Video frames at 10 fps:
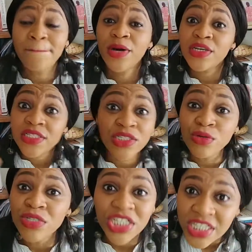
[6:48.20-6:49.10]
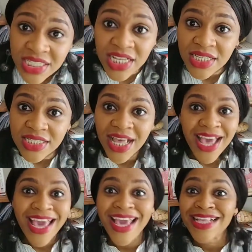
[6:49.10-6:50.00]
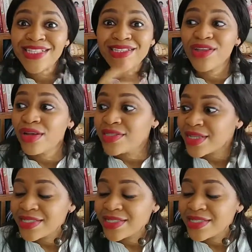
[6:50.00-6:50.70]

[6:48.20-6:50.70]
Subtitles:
Pursue Jesus. It's not